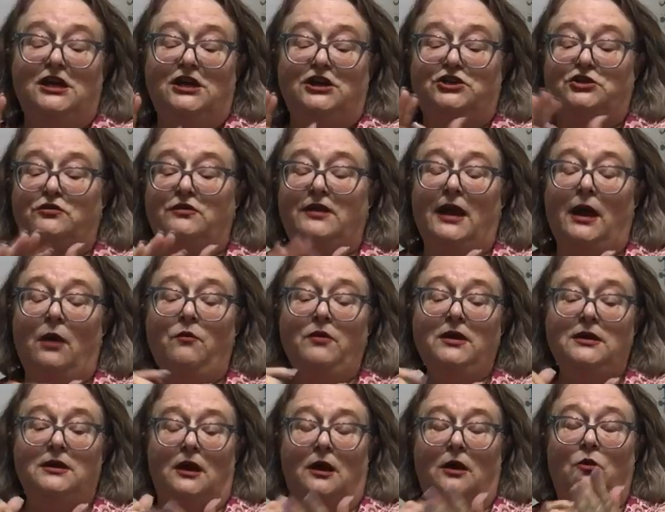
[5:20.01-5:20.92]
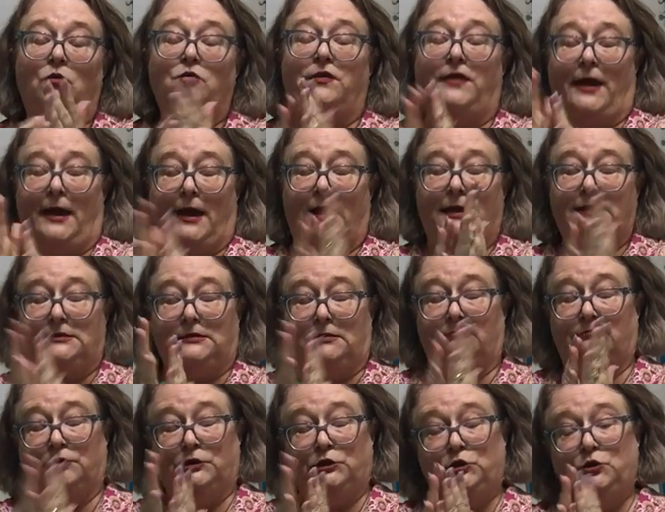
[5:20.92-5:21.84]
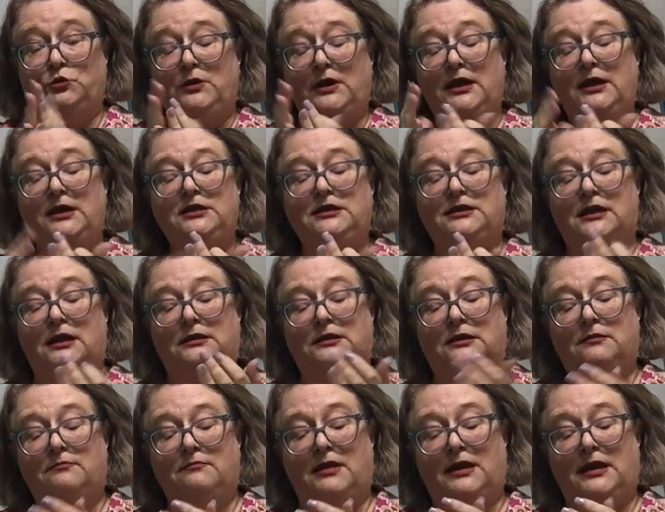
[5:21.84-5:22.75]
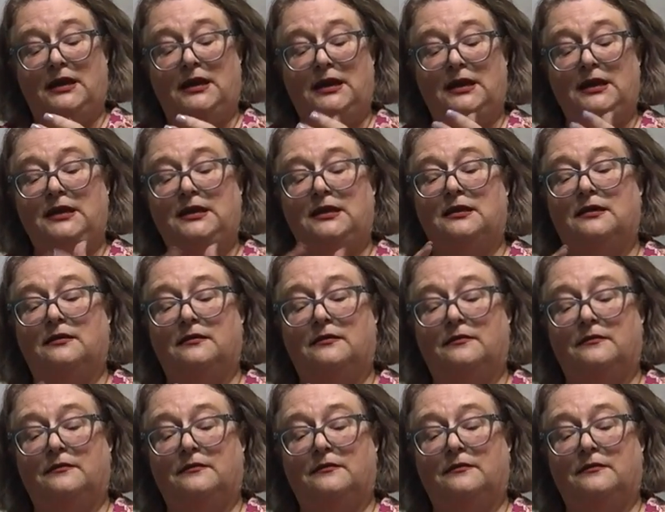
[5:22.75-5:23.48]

So now we know that blue and yellow make